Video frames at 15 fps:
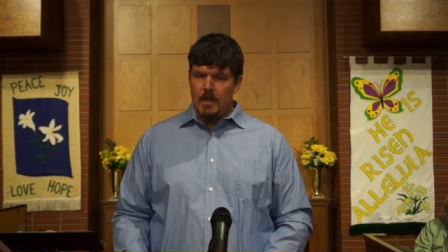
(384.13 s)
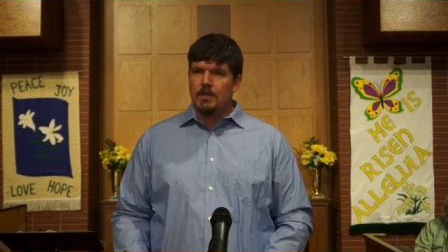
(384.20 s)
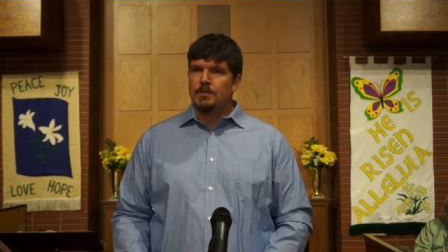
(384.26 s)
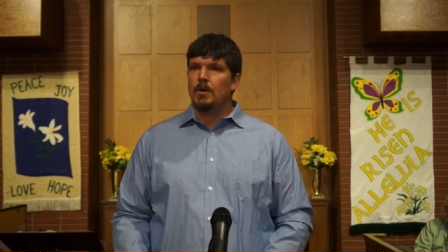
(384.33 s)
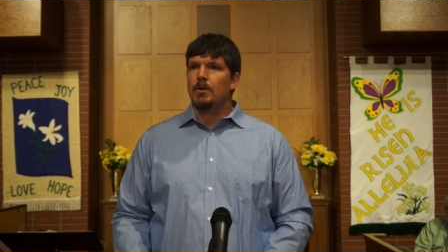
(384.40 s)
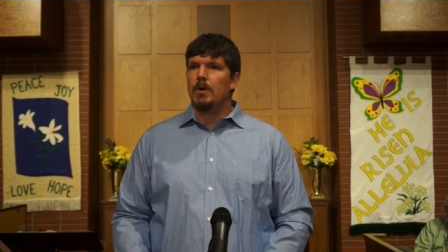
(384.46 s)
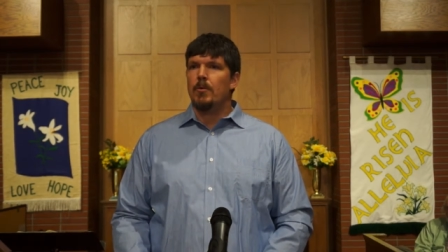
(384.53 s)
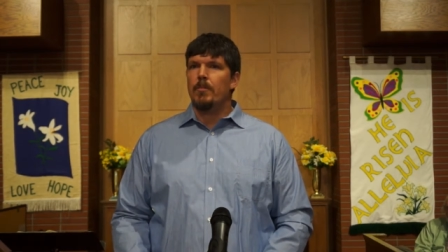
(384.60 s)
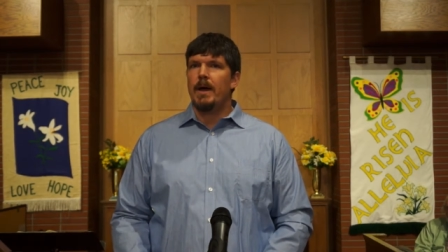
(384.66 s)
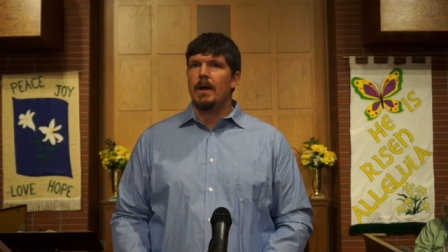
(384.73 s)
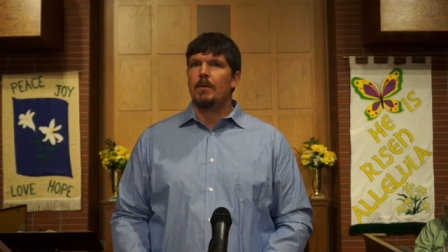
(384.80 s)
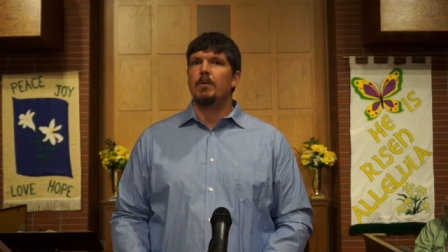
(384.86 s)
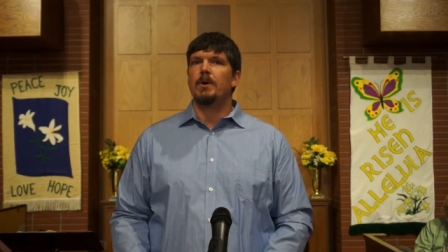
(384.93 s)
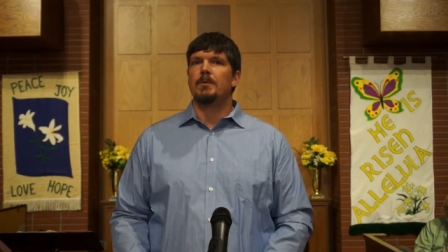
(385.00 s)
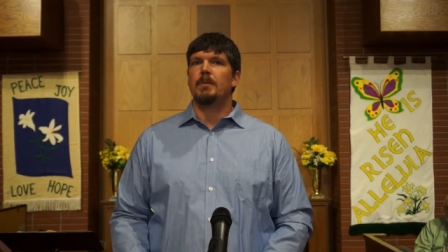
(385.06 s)
So go
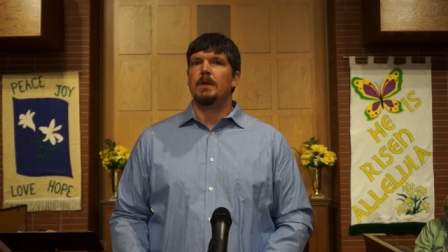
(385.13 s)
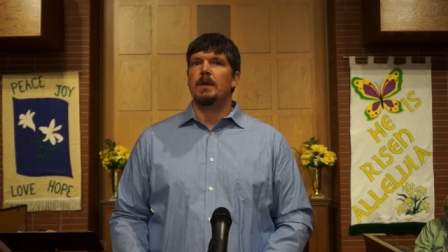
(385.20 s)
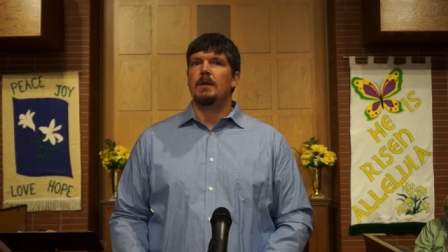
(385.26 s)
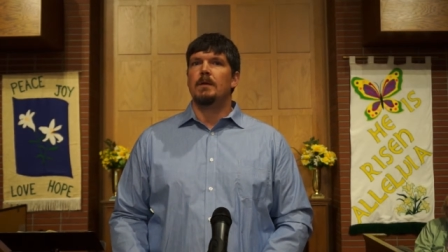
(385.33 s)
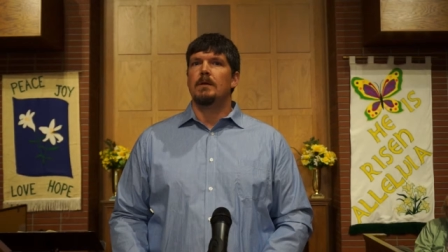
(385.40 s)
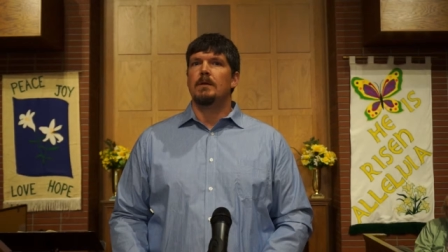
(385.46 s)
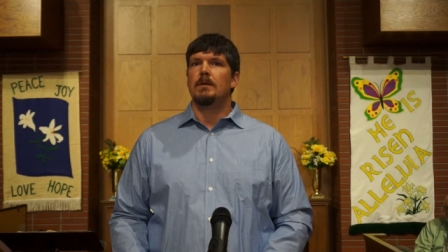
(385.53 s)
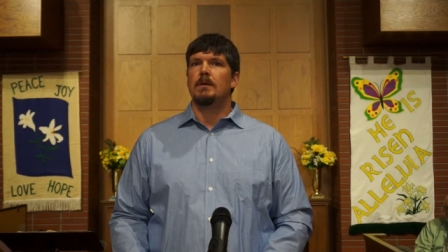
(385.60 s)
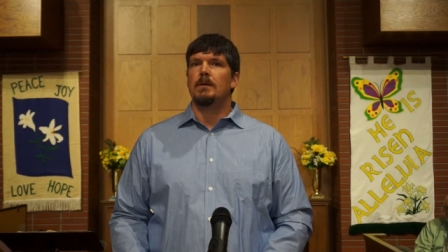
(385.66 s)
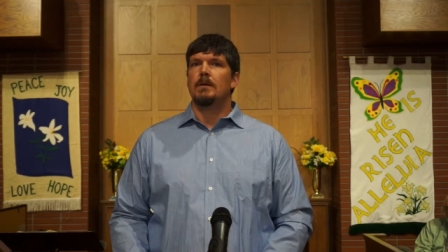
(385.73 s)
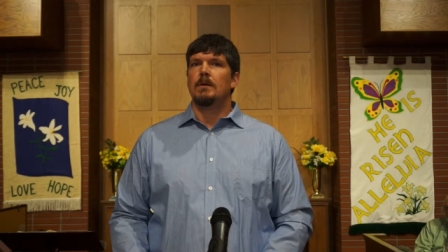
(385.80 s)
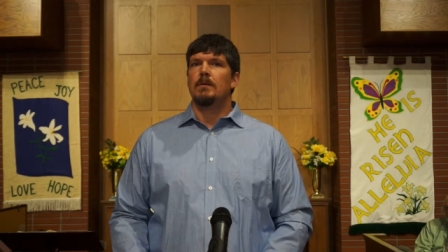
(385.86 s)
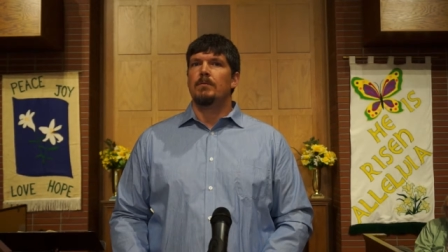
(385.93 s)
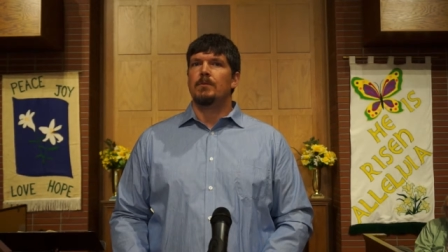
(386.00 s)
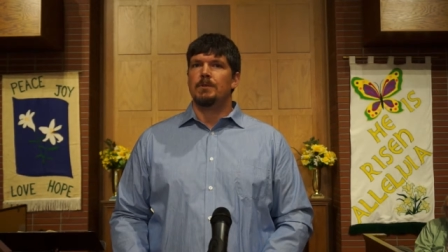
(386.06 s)
back with me
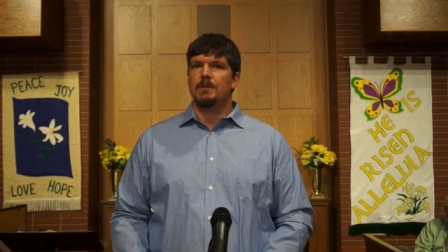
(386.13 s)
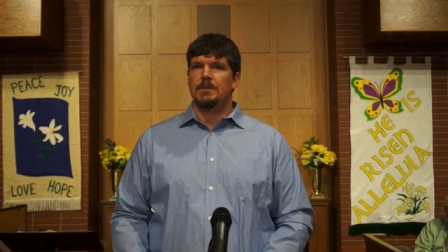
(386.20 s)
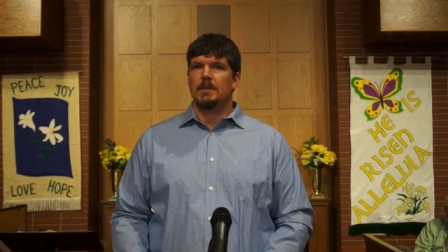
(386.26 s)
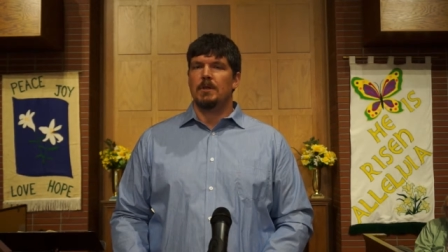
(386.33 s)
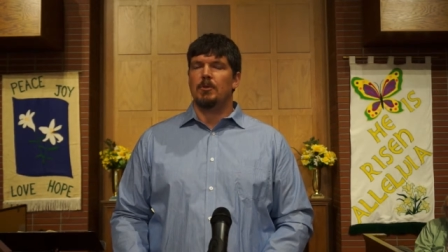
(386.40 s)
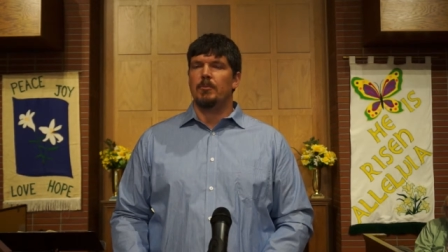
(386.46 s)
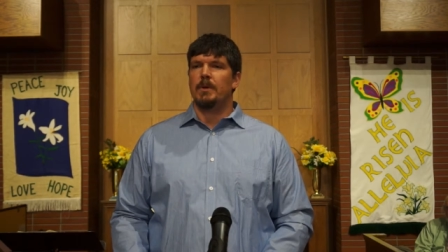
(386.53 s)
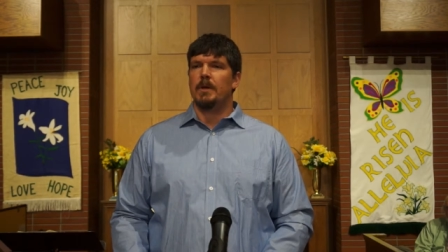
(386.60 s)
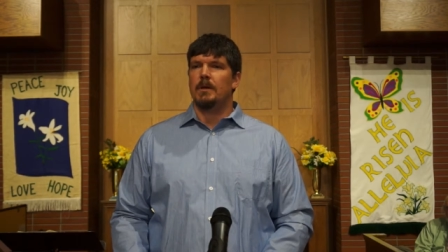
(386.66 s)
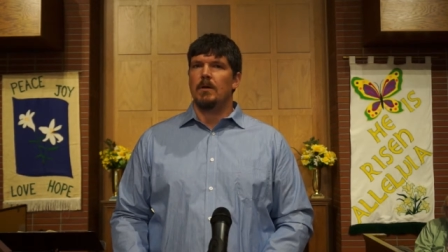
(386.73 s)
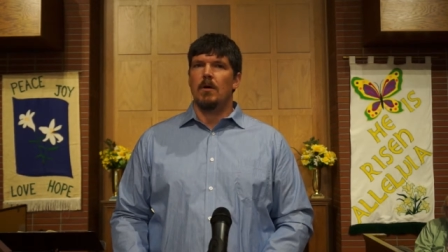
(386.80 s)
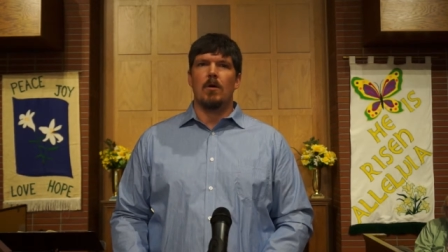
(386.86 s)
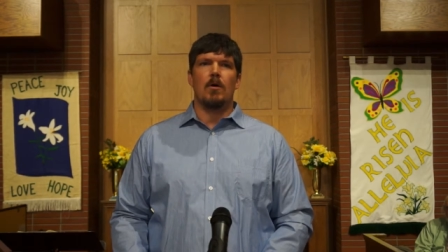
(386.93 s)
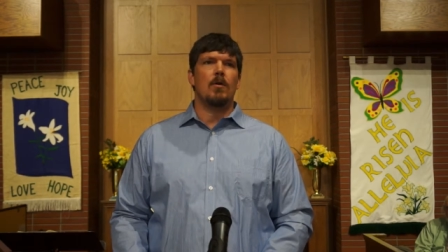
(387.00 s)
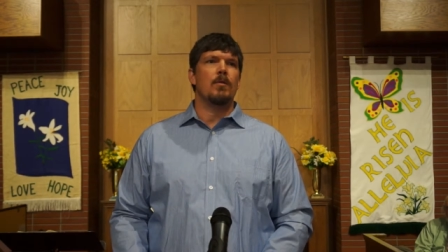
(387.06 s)
for just a little bit,
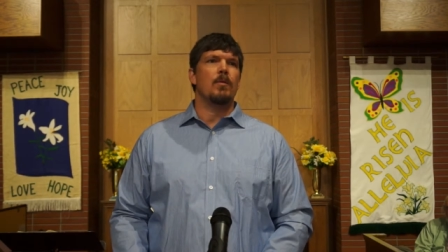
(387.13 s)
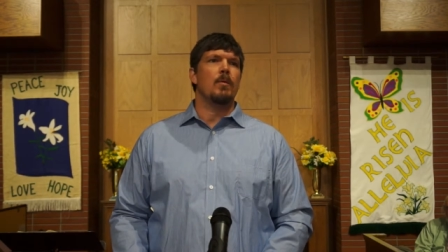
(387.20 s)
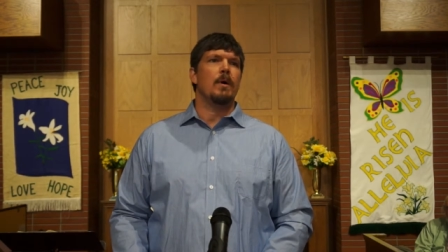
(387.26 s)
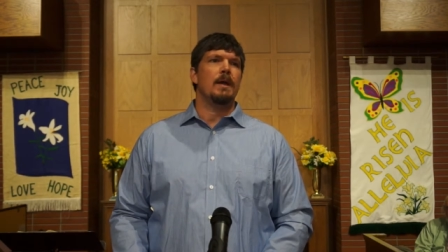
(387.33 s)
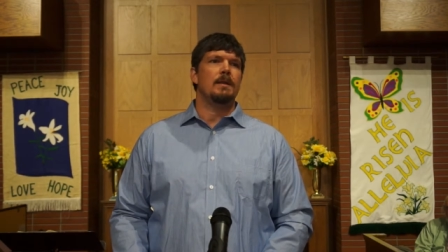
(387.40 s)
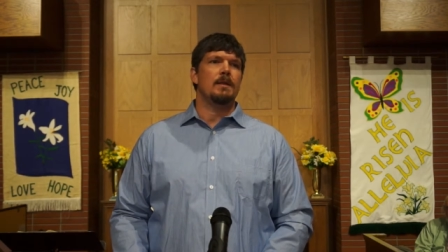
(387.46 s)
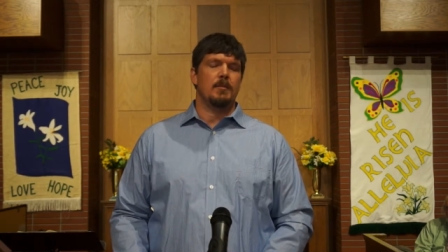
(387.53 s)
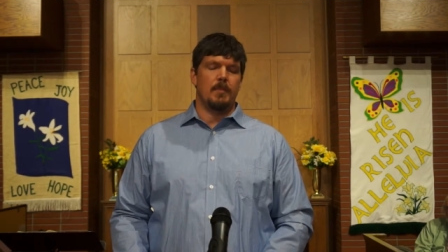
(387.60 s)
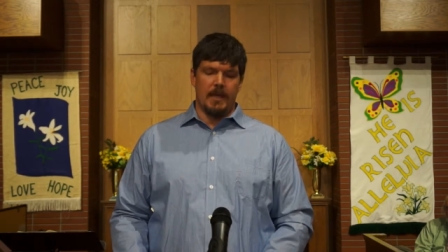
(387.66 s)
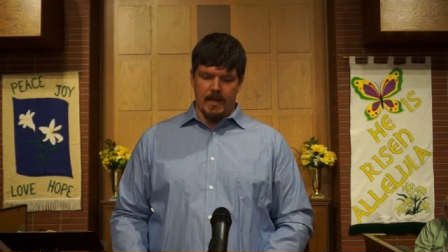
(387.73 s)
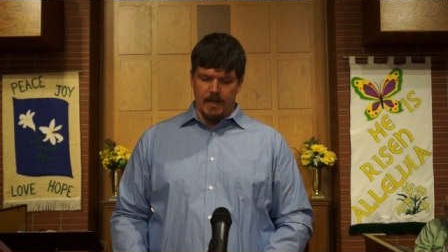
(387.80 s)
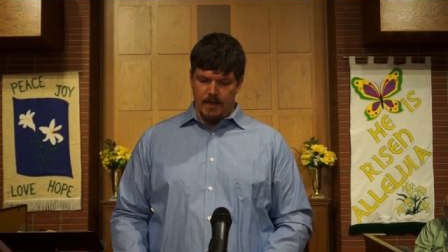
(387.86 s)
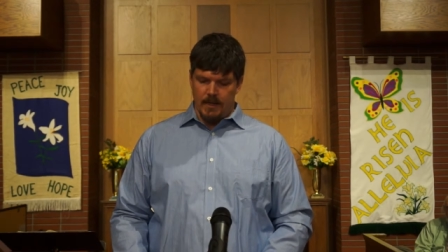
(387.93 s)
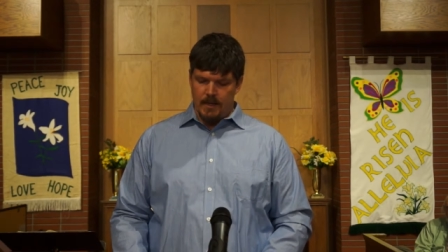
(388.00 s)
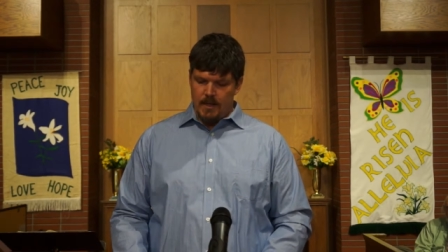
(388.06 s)
all the way to the
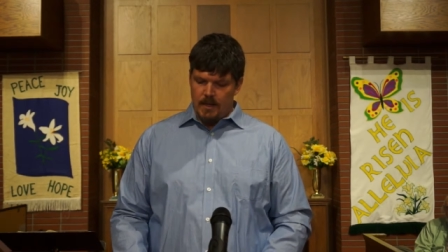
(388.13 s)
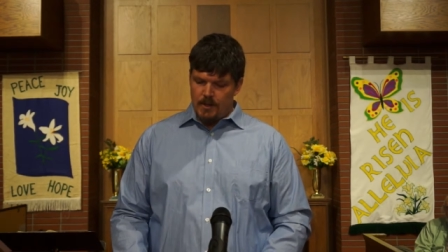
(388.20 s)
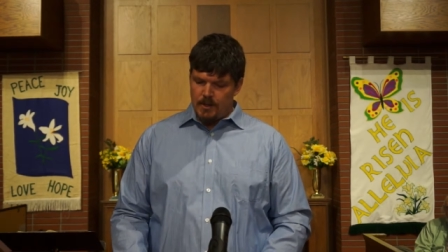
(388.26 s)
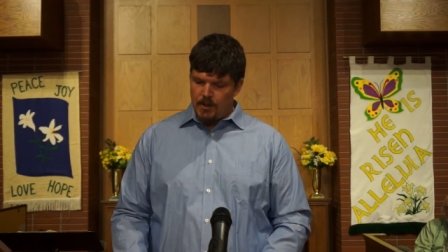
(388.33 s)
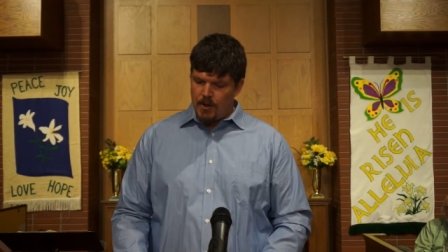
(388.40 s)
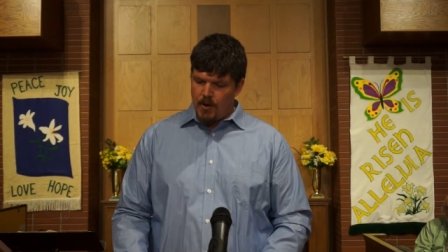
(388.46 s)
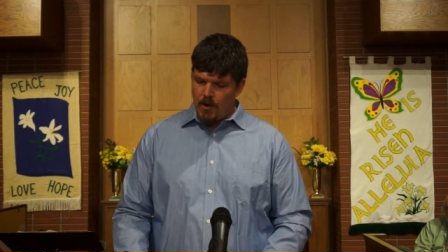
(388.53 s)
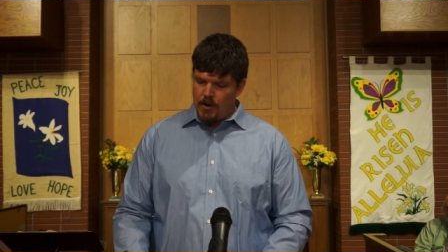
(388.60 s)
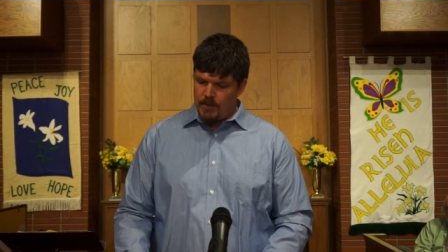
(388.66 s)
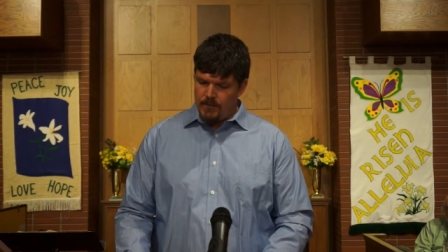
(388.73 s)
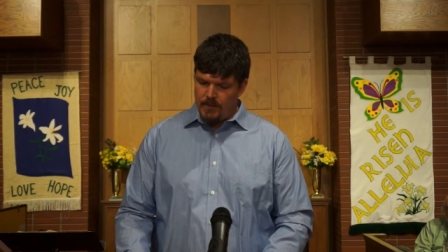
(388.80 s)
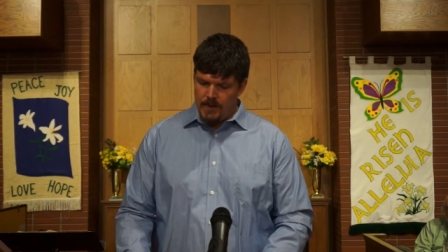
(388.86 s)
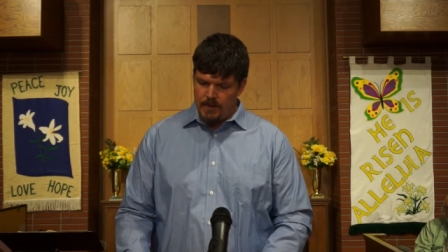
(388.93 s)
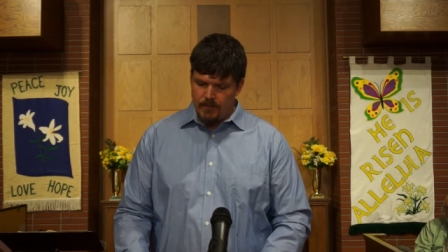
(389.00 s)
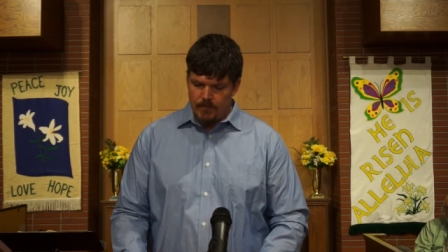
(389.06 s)
beginning, to the Garden
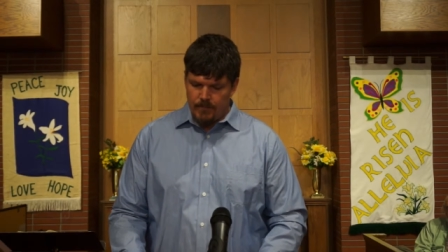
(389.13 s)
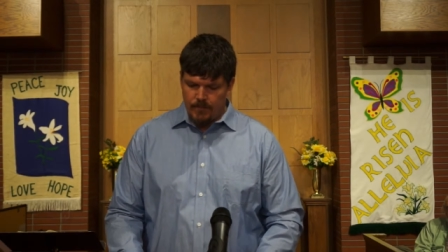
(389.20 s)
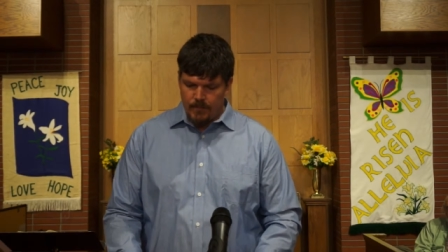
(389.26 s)
of Eden.